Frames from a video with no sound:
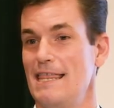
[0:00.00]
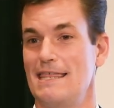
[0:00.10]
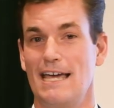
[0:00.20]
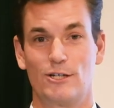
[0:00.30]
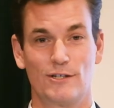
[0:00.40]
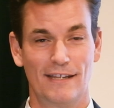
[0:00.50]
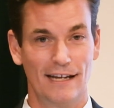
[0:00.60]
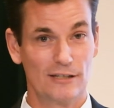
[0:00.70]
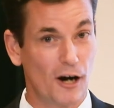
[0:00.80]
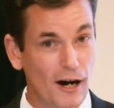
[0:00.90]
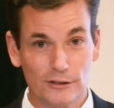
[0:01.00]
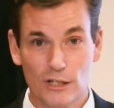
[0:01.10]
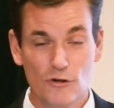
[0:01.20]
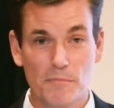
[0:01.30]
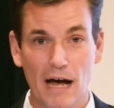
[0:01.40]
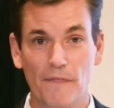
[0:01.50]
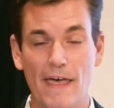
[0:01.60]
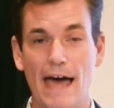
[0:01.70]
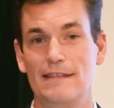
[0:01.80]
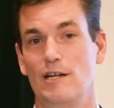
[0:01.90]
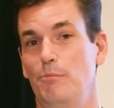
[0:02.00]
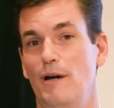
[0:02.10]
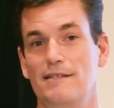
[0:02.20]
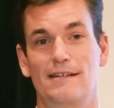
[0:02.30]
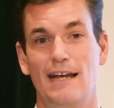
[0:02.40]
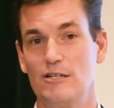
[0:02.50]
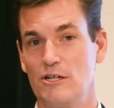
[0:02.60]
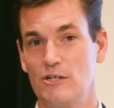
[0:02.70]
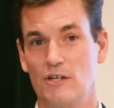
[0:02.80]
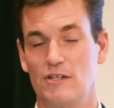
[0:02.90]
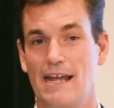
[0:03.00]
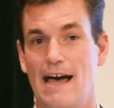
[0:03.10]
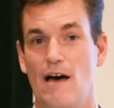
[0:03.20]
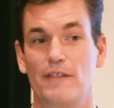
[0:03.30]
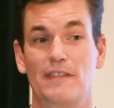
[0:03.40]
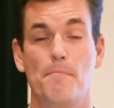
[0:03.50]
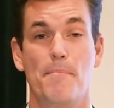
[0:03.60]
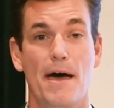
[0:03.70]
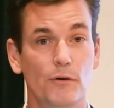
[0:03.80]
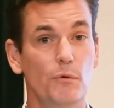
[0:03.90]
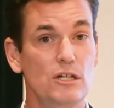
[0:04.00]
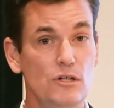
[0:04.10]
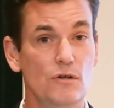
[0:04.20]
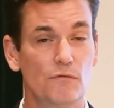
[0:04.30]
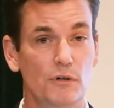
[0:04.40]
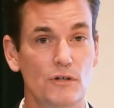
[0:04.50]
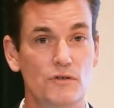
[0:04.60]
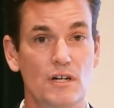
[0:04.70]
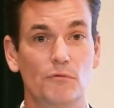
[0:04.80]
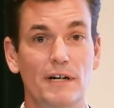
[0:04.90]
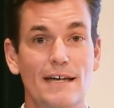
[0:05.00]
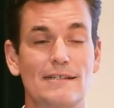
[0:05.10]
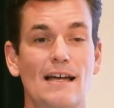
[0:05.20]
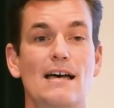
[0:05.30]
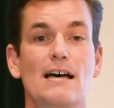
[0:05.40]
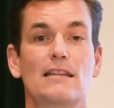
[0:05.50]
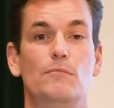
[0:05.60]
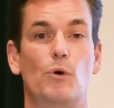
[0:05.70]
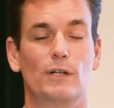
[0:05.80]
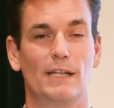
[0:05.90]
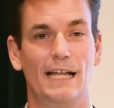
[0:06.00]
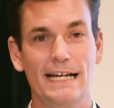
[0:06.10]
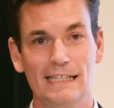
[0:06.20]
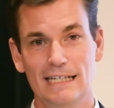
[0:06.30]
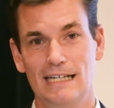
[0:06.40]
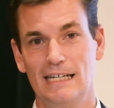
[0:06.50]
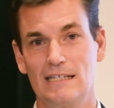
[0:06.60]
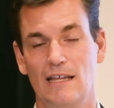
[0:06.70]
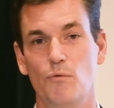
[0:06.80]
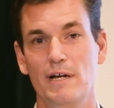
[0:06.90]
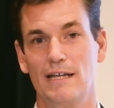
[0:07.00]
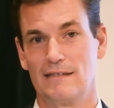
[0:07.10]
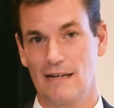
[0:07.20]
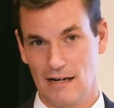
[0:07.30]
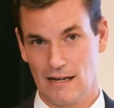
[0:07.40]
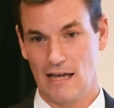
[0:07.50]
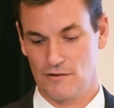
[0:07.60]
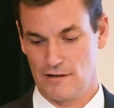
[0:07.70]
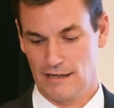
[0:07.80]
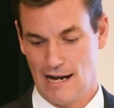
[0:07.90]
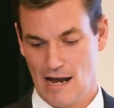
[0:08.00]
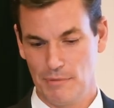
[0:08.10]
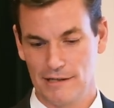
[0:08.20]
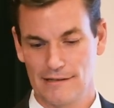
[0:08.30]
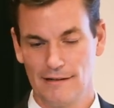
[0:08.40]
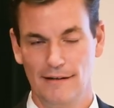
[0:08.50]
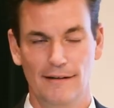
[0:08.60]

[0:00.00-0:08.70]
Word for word: They, they talked to you about that in their presentation just now, that the better we do at reducing risk, the more likely it is that we can stay together on campus.